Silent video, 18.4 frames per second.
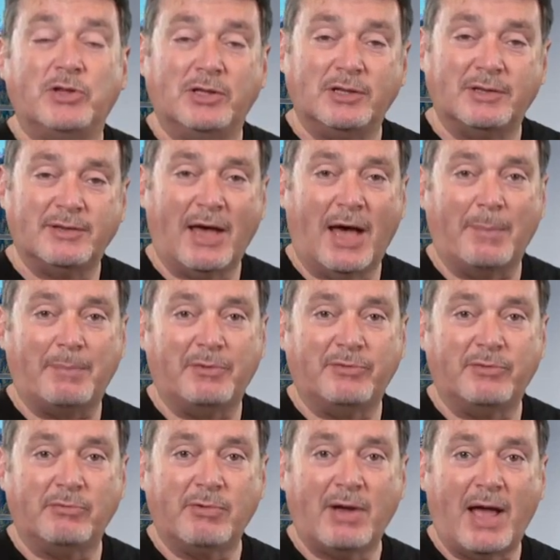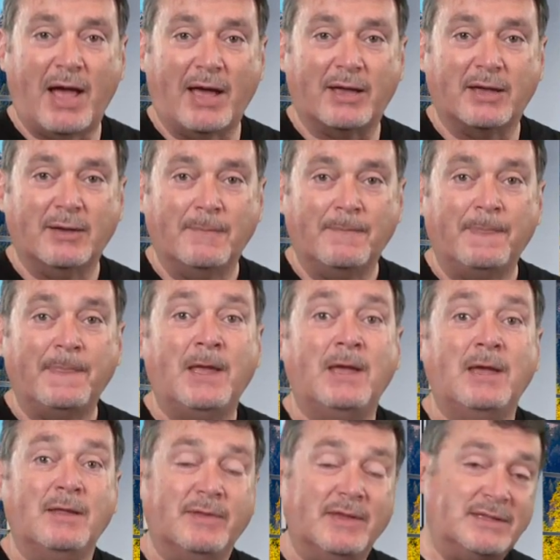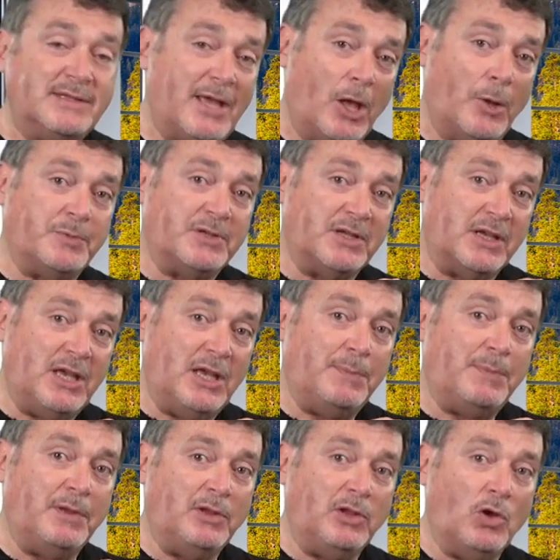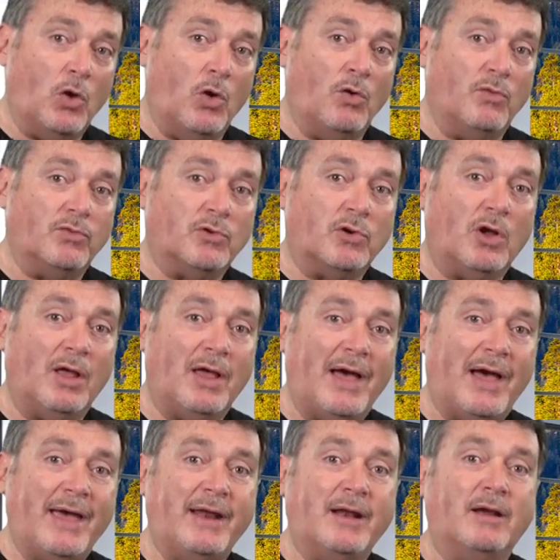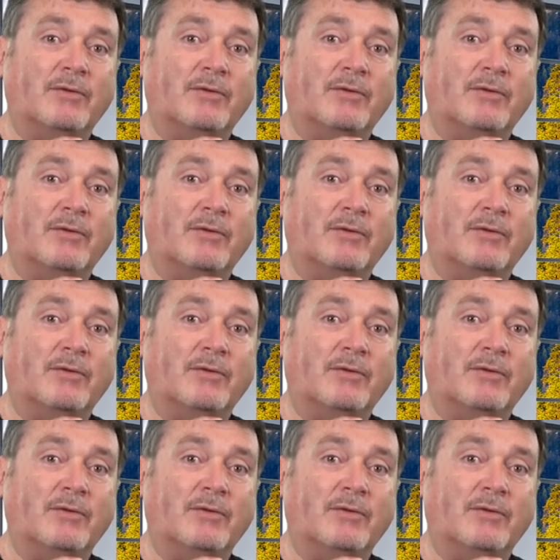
to the top of the rack. This helps in keeping the overall height